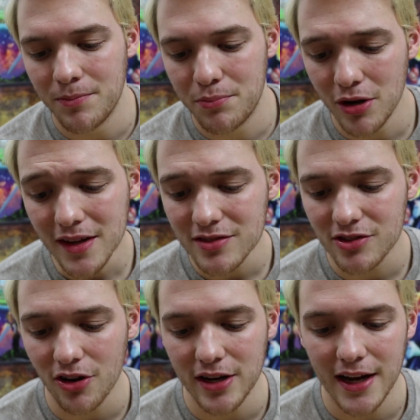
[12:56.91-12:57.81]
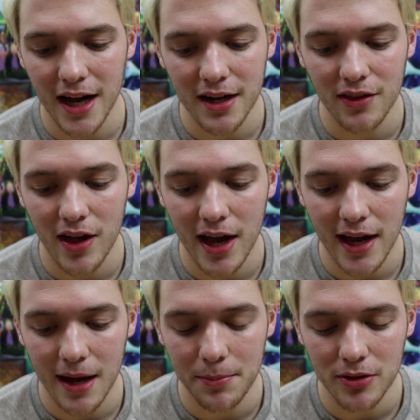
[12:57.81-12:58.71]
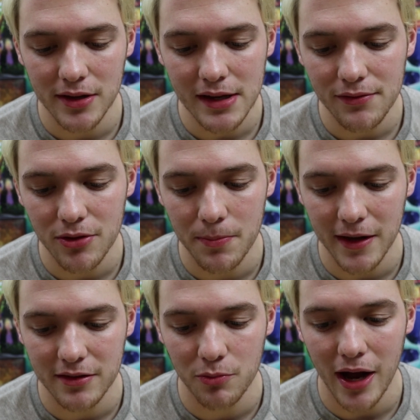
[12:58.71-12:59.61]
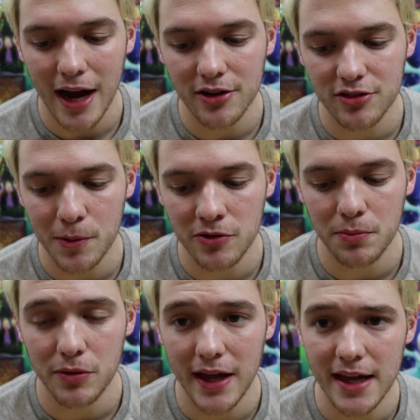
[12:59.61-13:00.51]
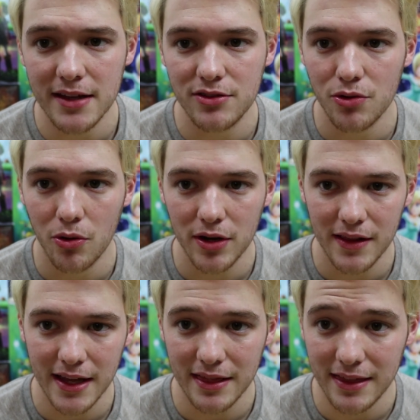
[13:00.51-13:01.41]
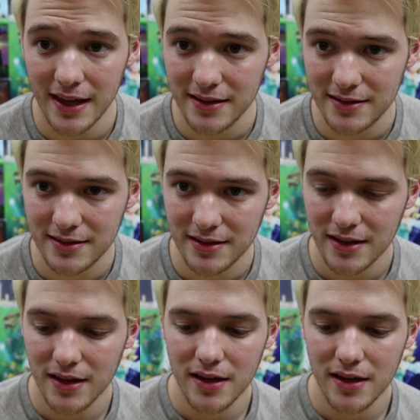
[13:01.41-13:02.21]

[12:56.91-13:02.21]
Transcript: Pretty sturdy, not gonna lie. I believe the best how you're supposed to play it is you hold it like this.